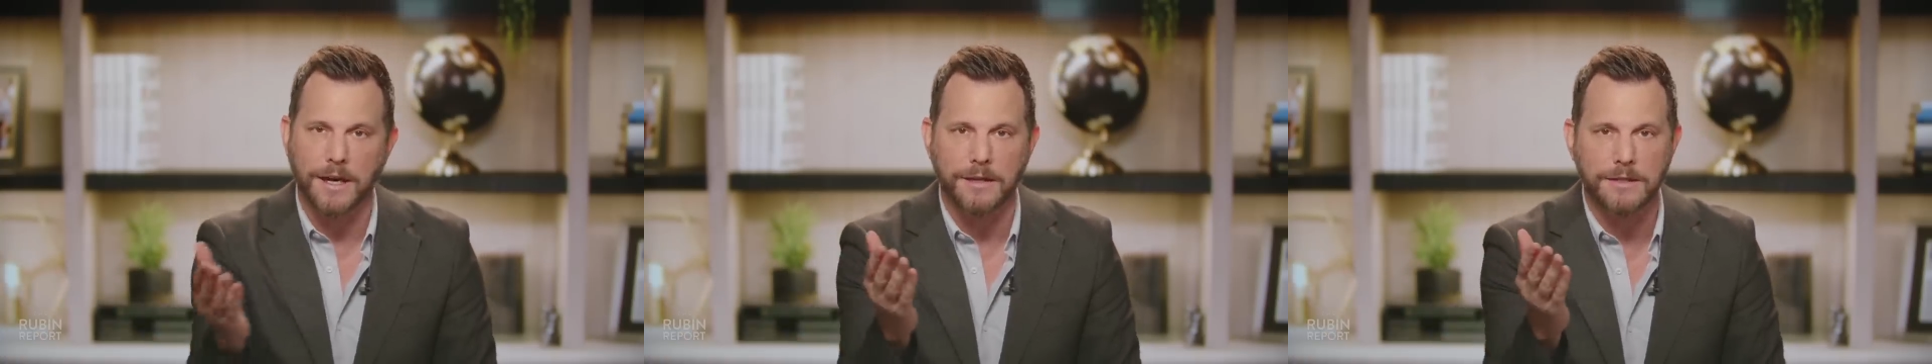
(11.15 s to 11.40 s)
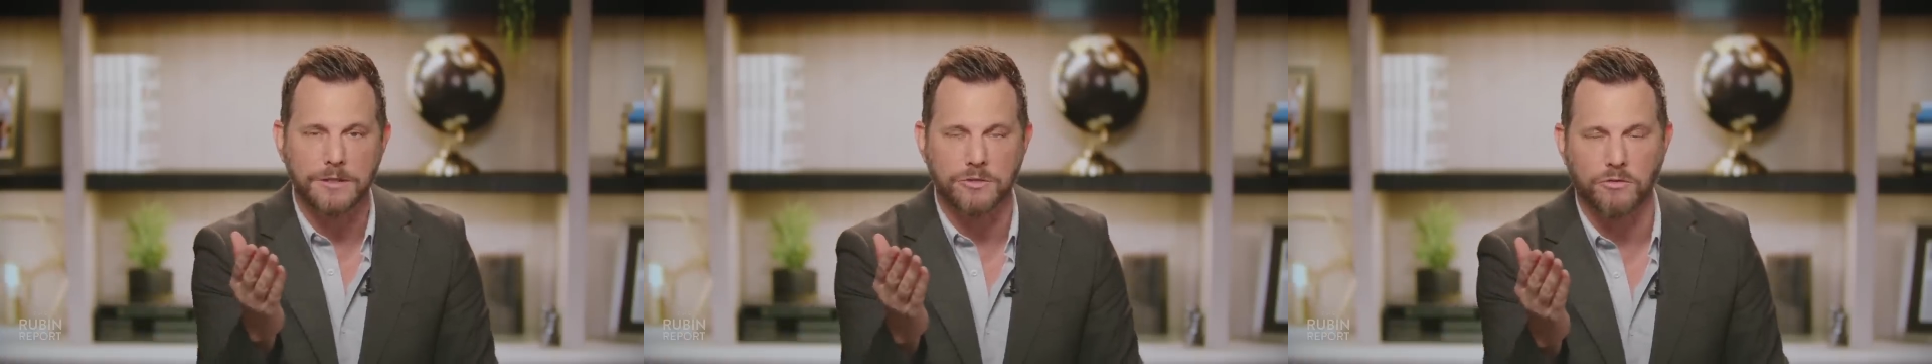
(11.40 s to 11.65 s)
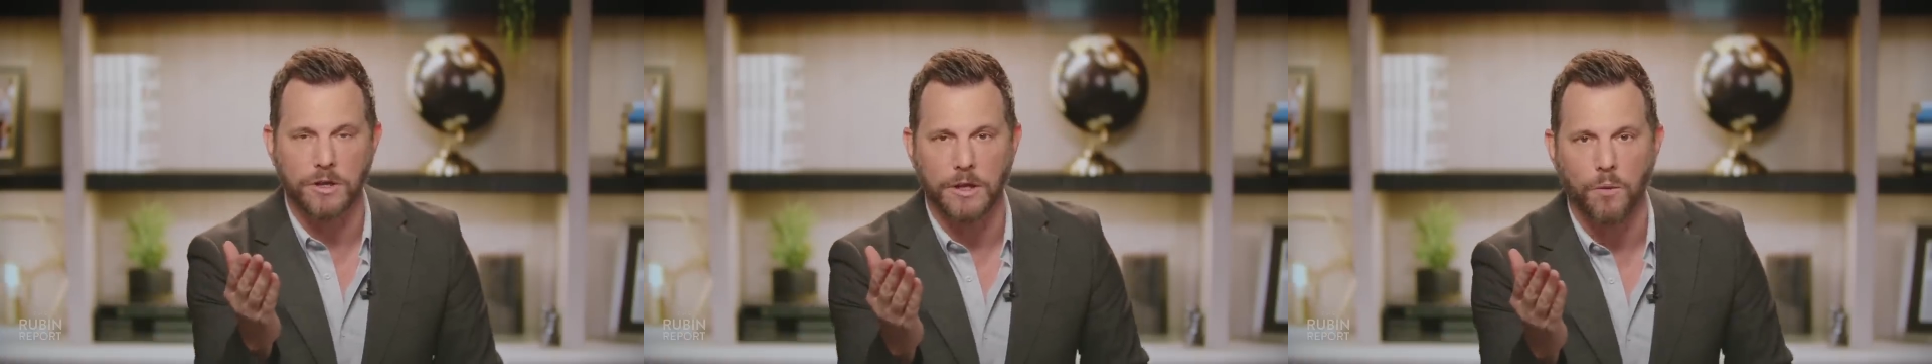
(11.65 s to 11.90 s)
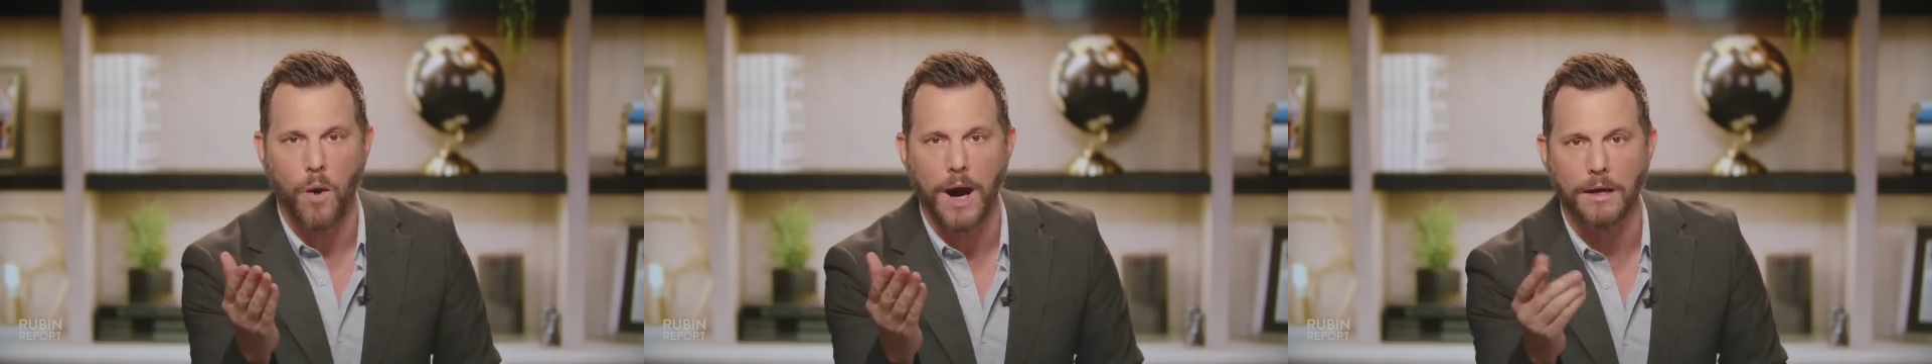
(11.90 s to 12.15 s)
Uh, this is
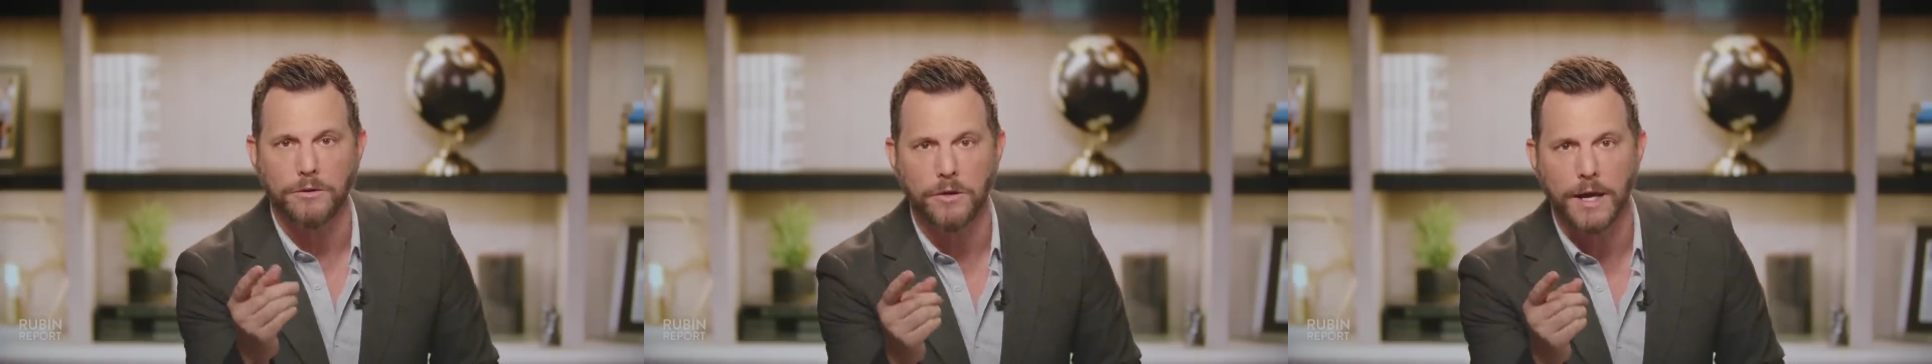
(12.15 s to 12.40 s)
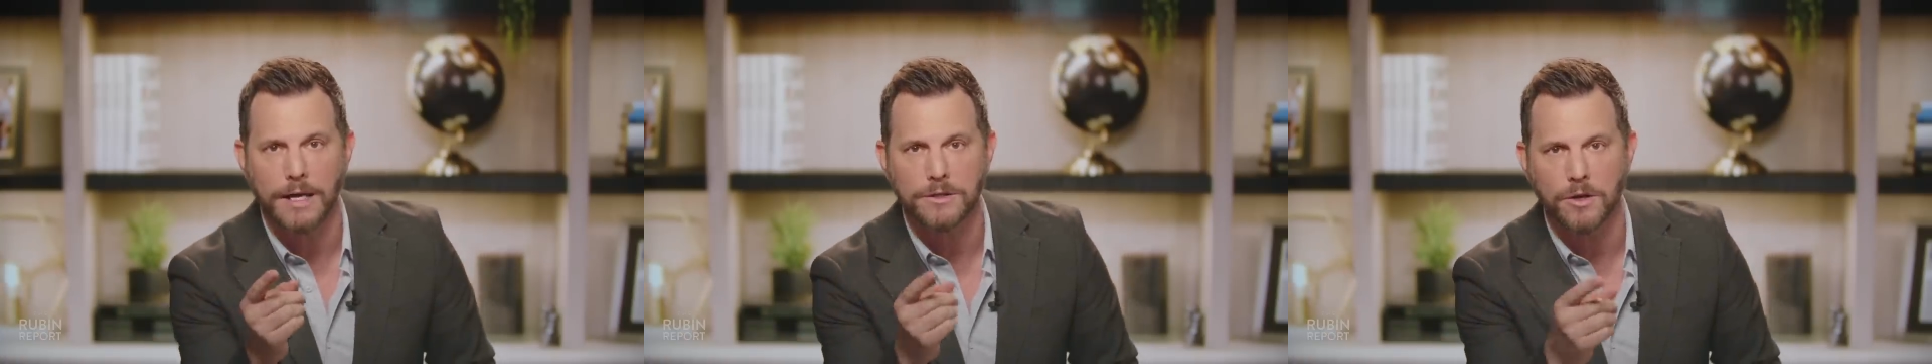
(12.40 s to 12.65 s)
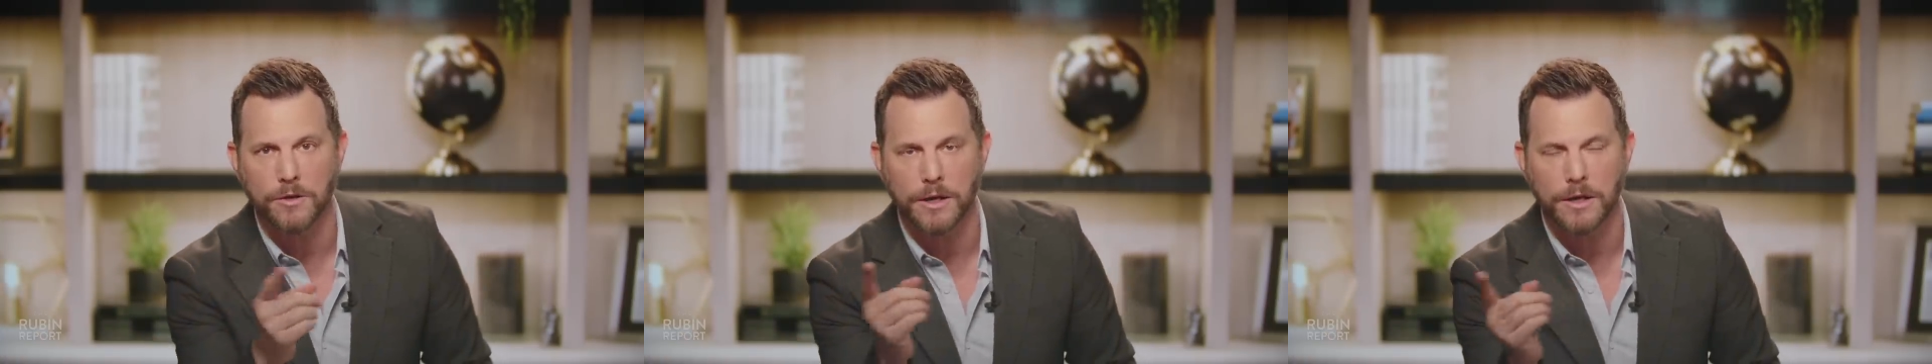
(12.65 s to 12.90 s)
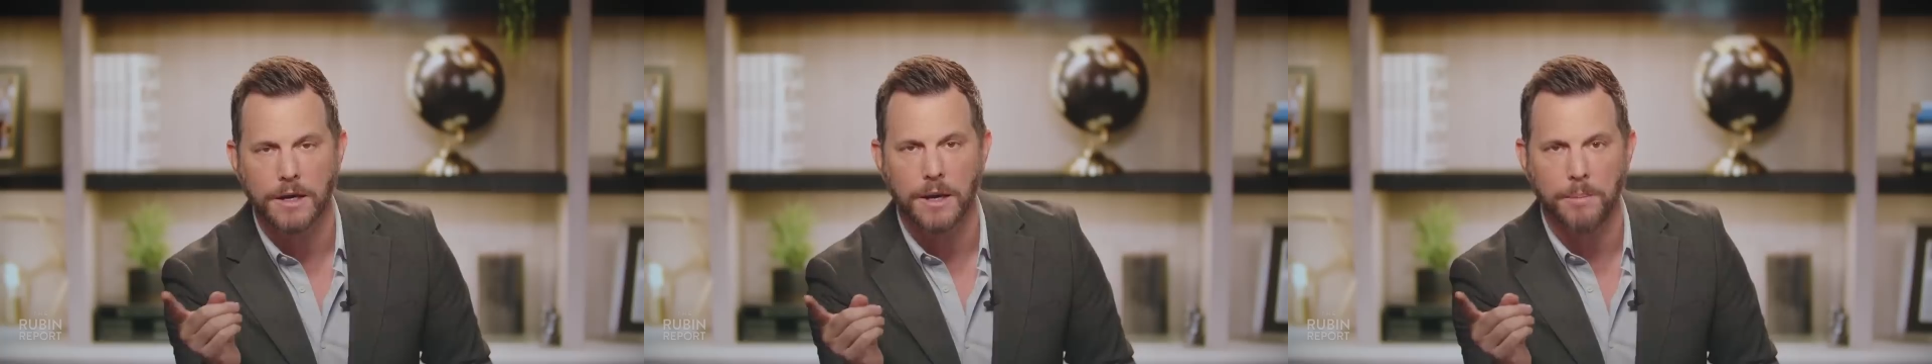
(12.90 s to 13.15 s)
really wild. You guys know that
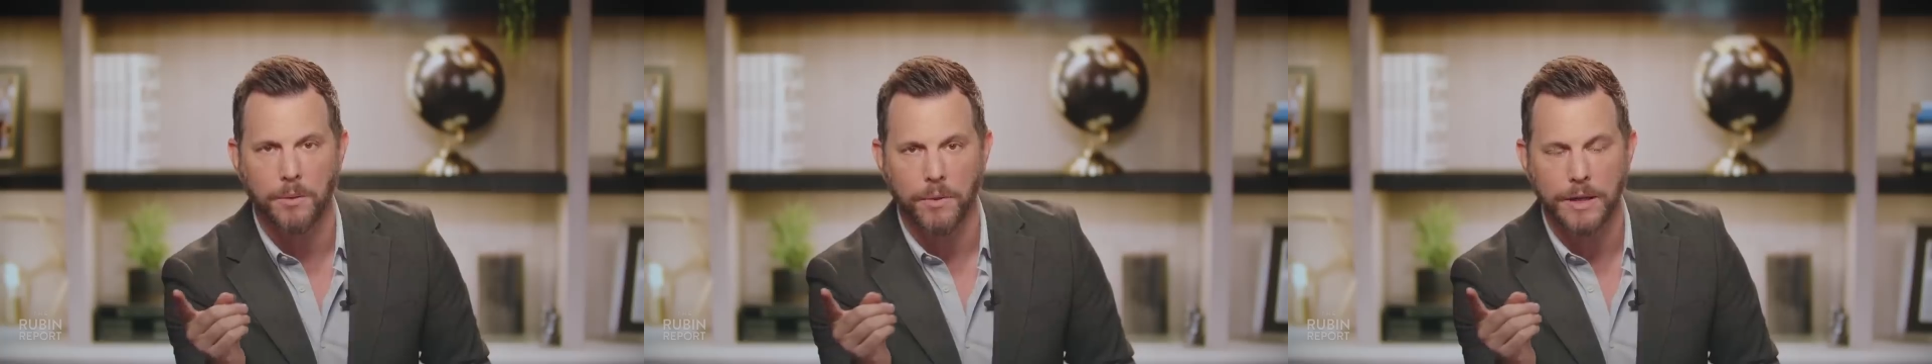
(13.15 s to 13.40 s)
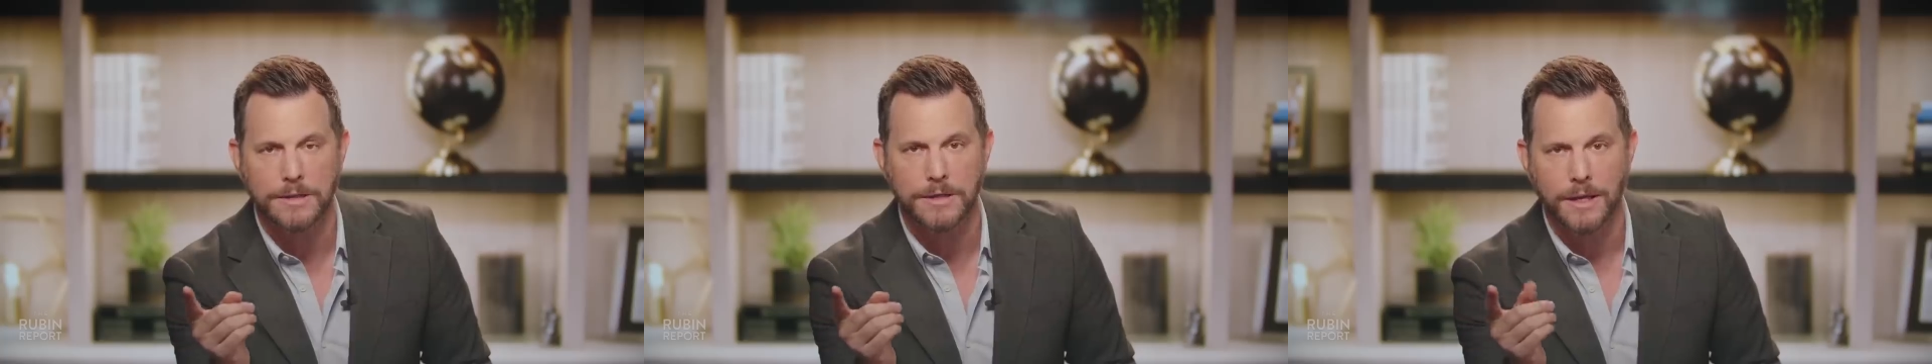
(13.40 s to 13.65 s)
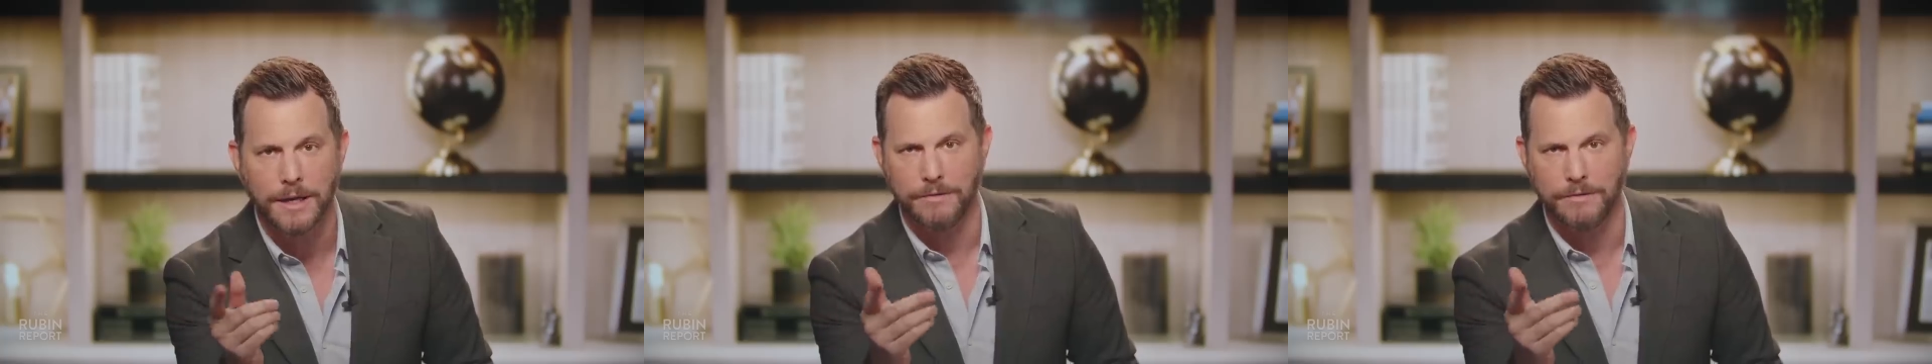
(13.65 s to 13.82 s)
in a couple weeks,